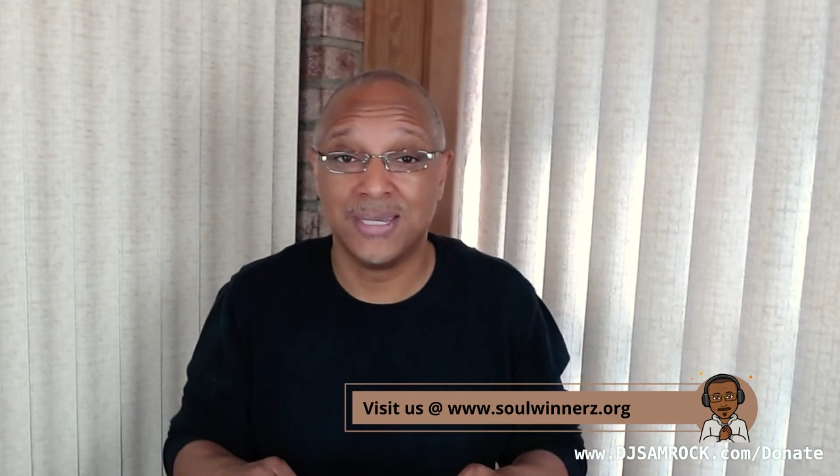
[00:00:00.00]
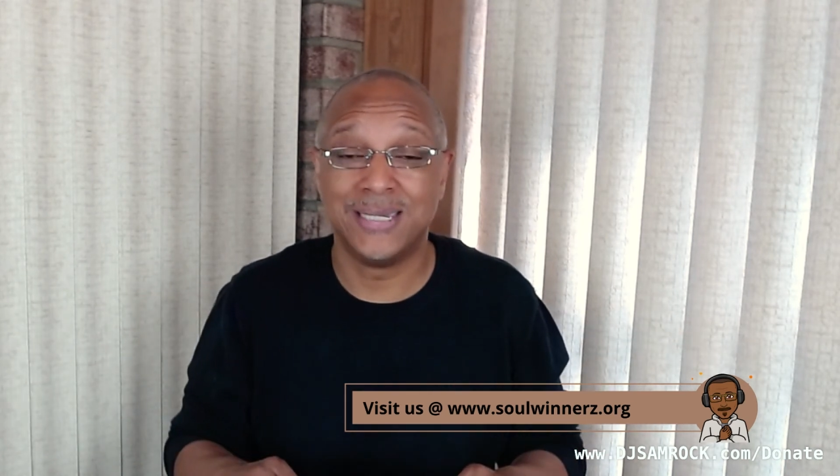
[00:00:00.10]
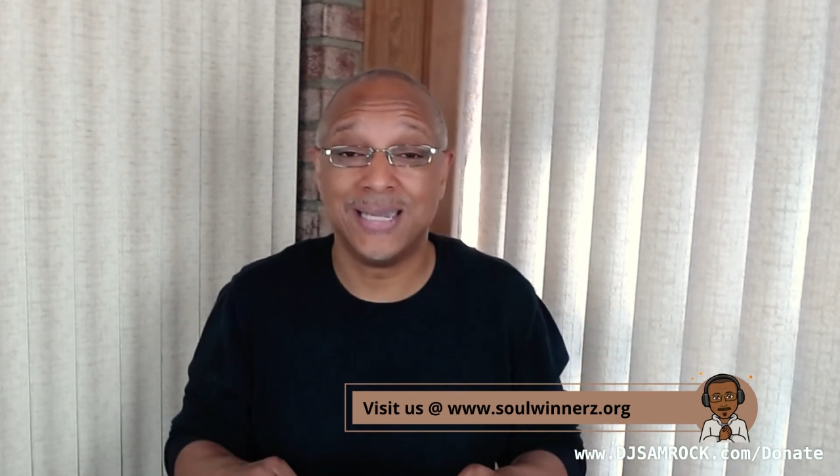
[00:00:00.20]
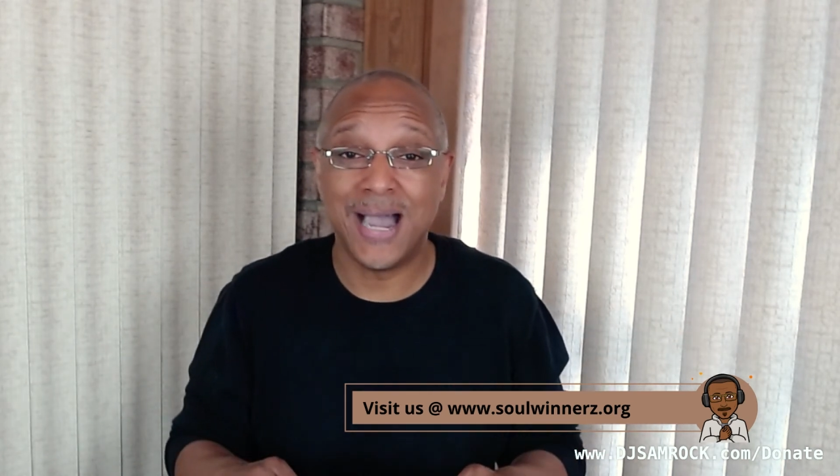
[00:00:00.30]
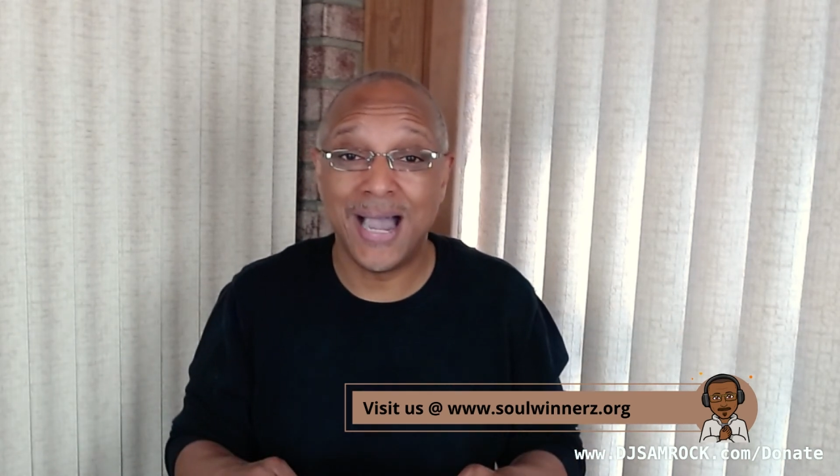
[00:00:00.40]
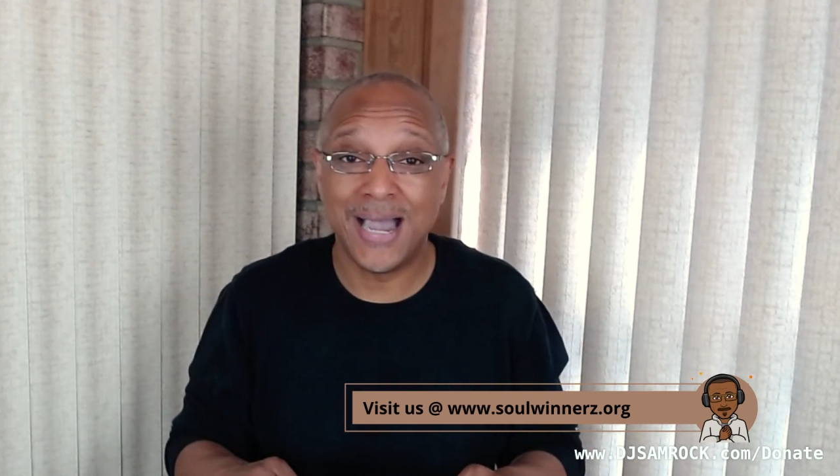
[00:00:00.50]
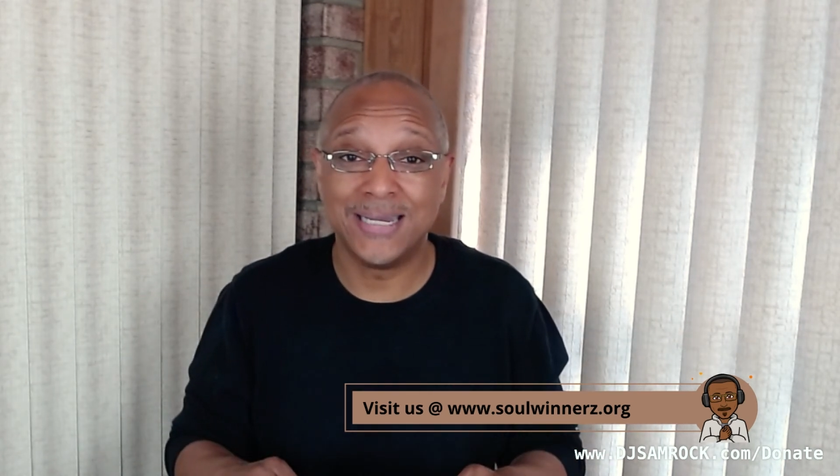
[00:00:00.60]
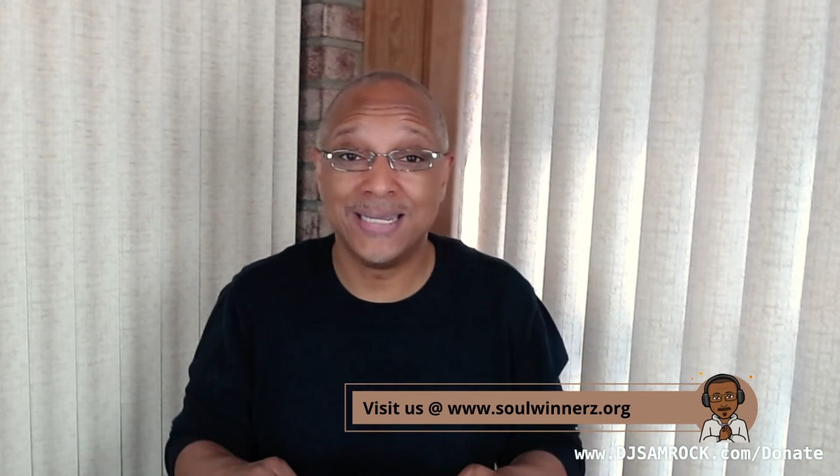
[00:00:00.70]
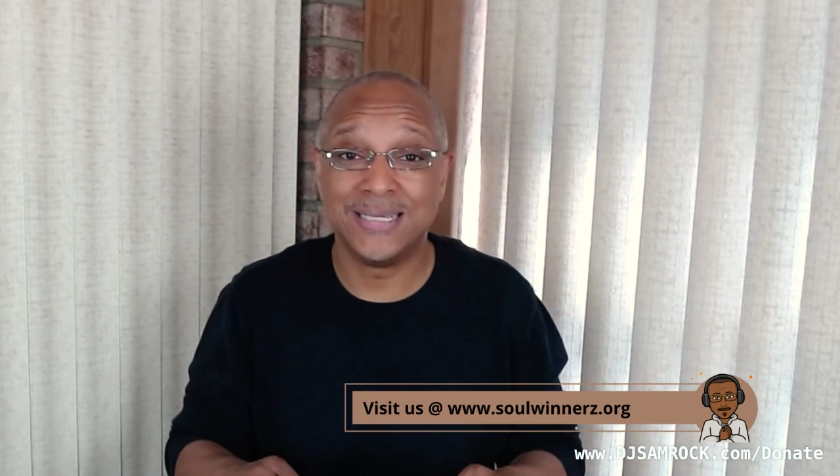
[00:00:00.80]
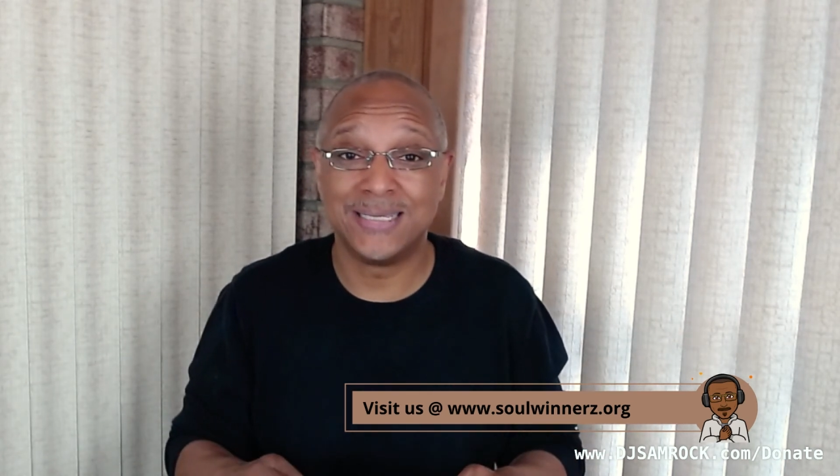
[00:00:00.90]

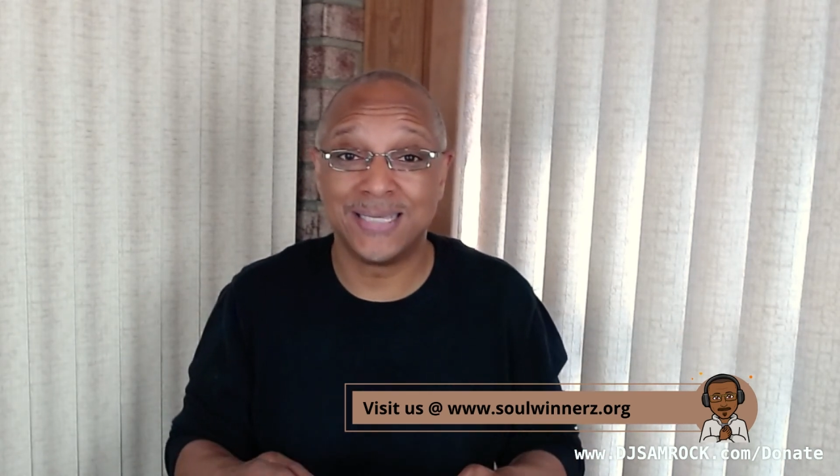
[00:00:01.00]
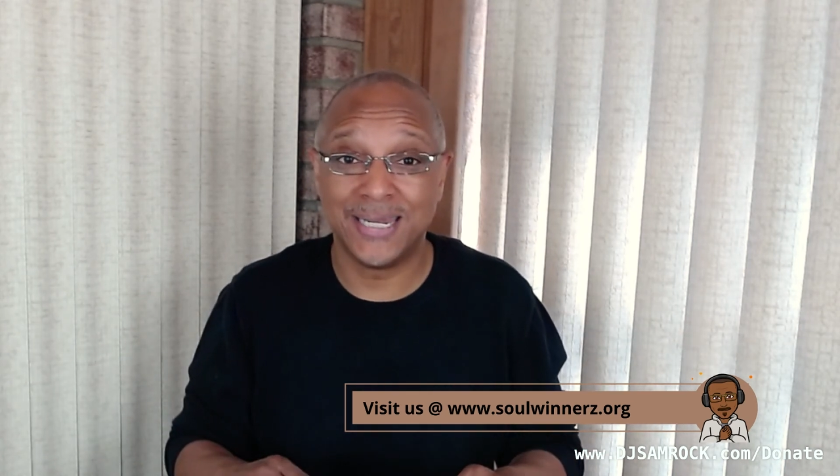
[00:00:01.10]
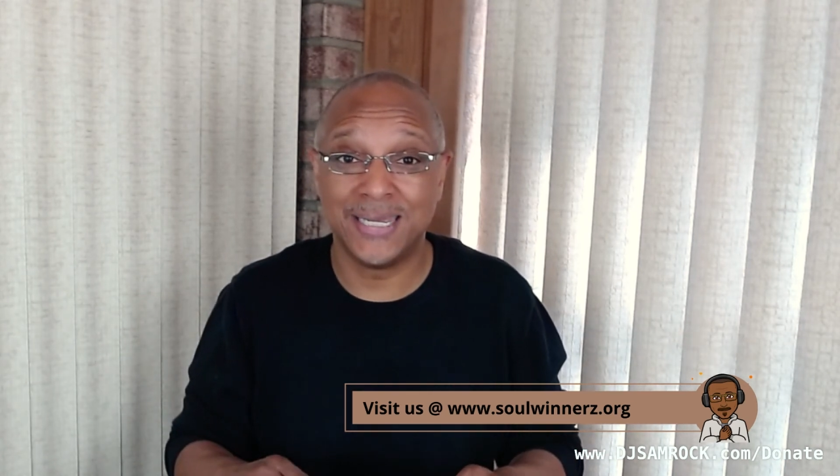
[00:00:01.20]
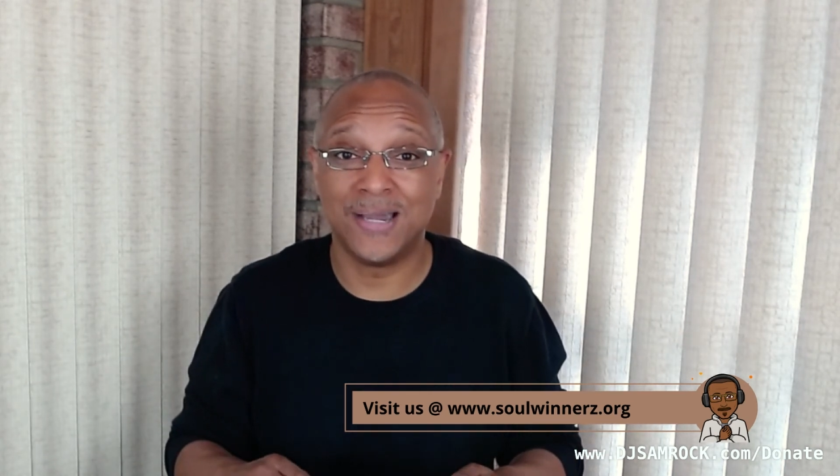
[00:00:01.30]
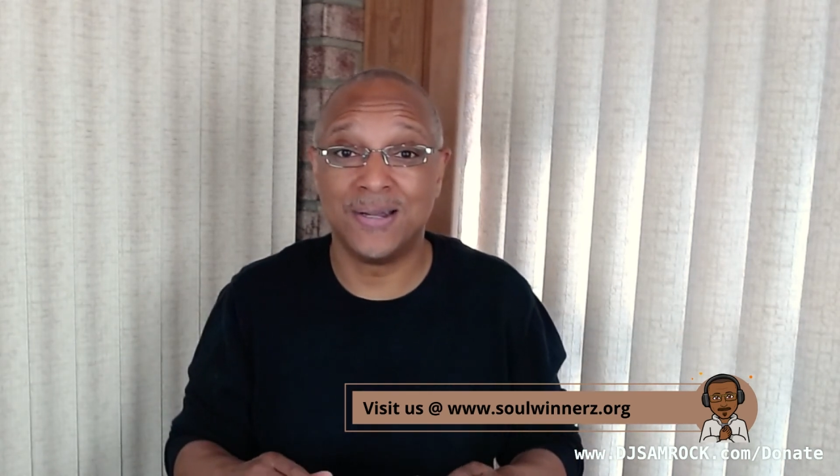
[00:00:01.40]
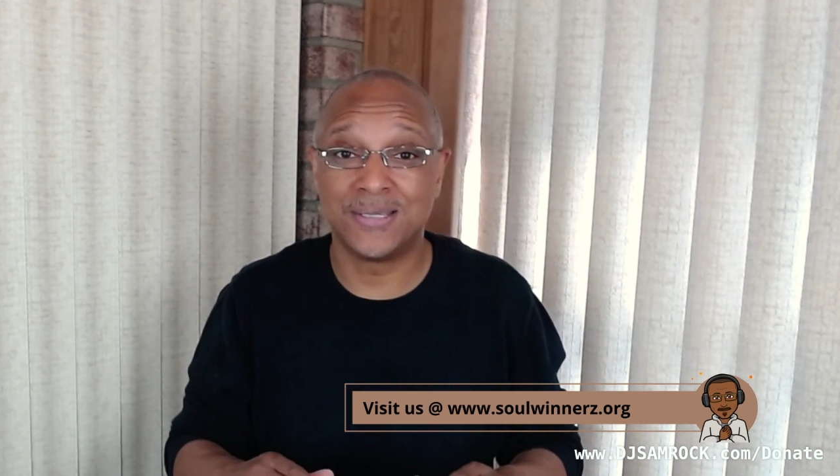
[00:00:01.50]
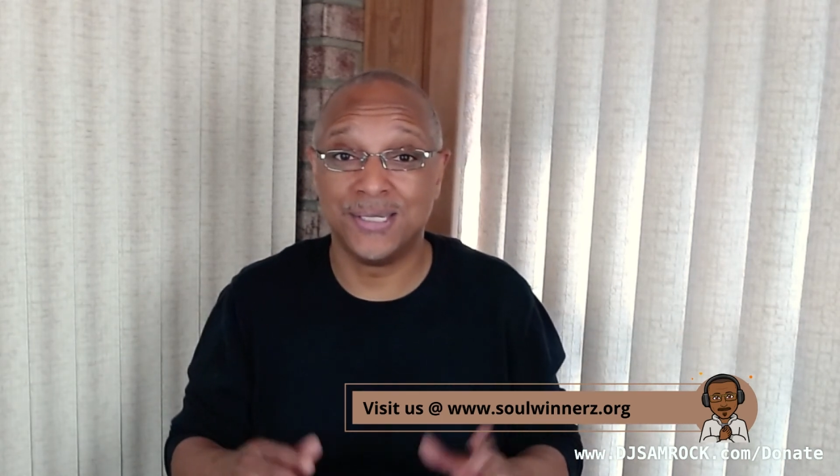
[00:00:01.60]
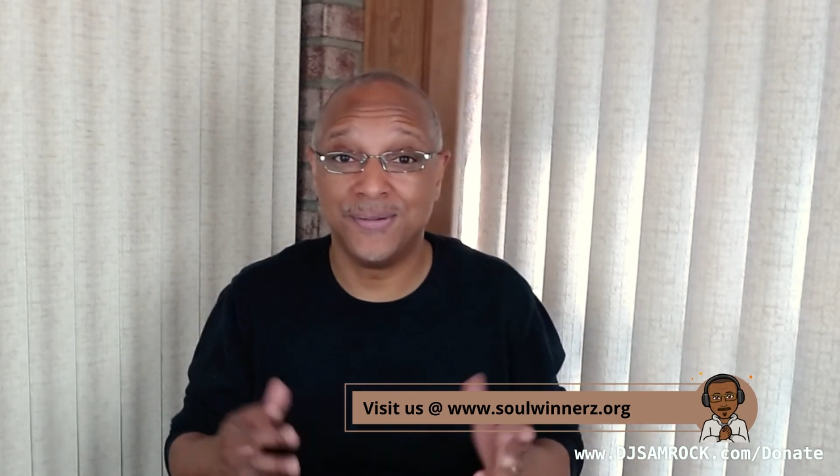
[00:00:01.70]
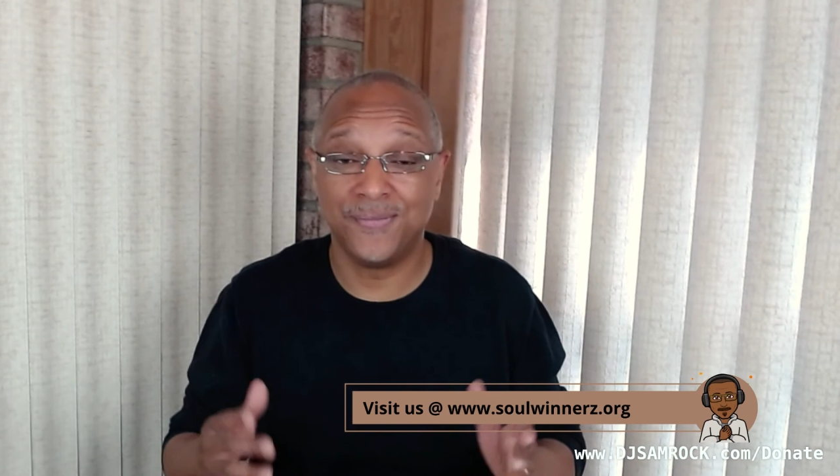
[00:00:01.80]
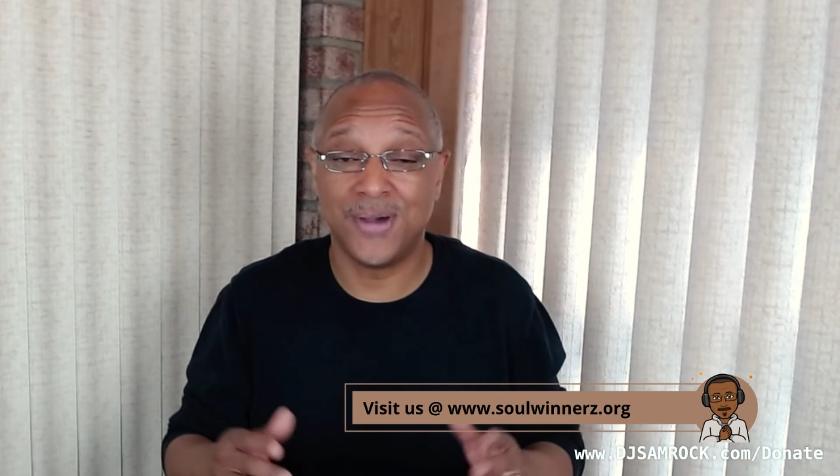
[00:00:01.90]
God is sending us
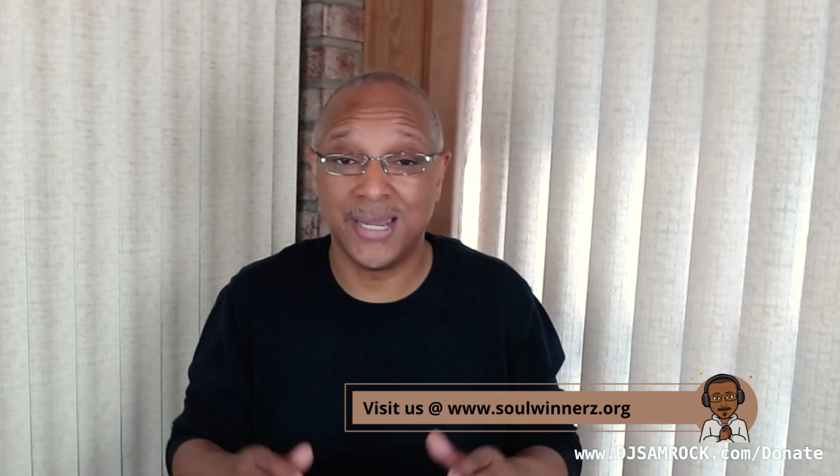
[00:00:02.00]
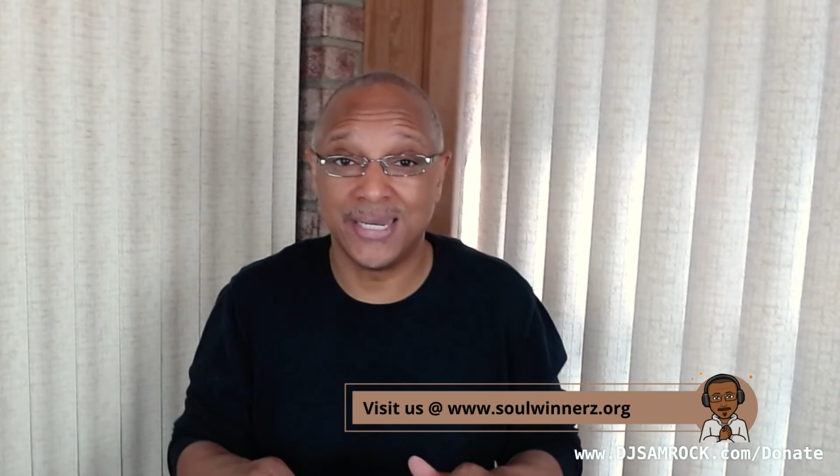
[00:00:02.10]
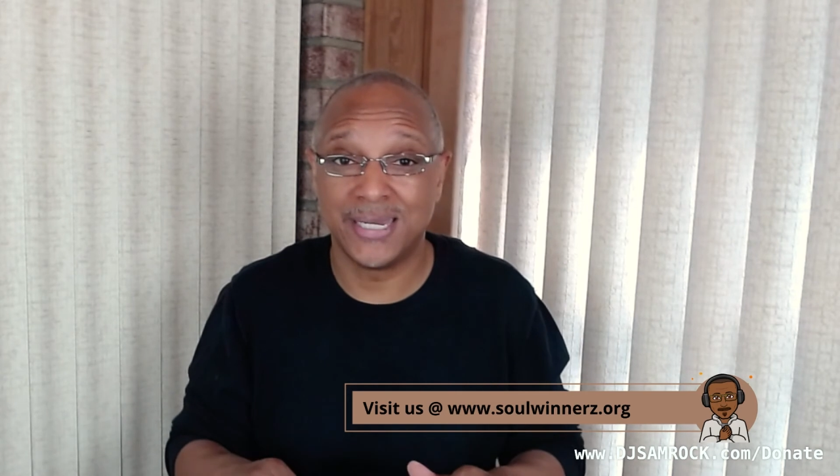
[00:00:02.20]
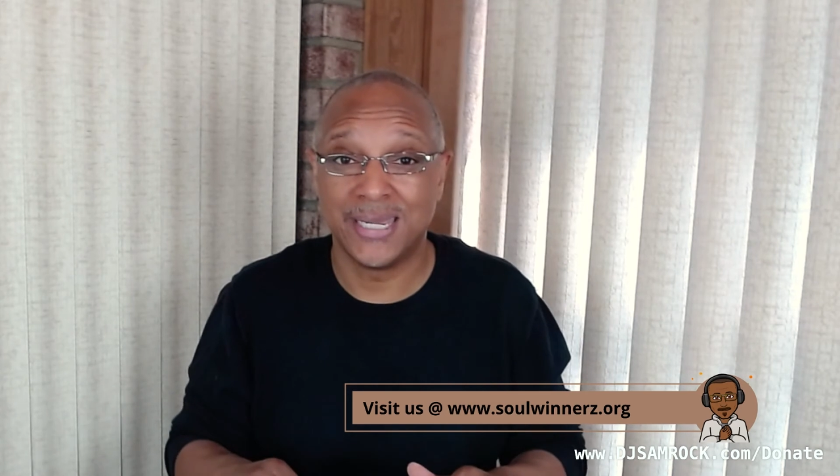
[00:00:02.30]
an invite.